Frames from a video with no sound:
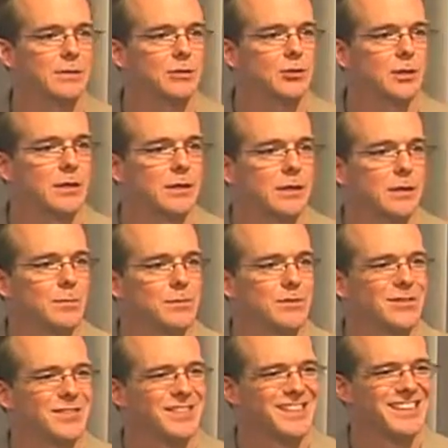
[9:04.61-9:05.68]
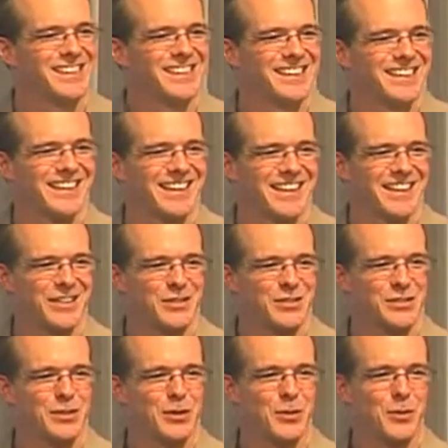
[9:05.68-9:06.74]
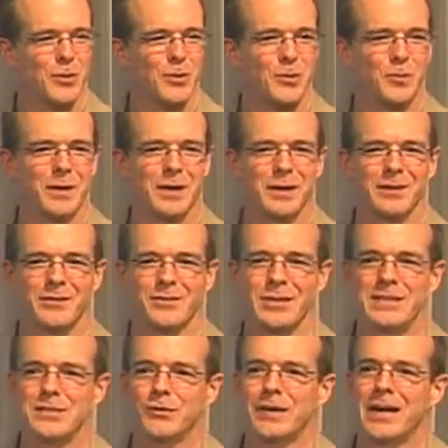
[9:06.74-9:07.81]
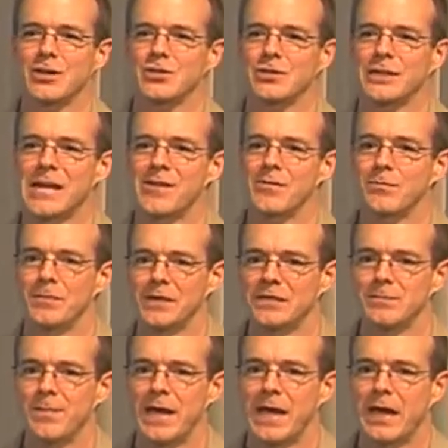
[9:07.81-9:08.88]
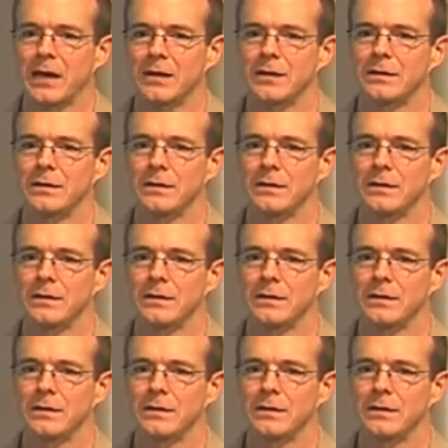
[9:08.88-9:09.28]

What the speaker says: the trade names. So these are actually kind of a mixed bag.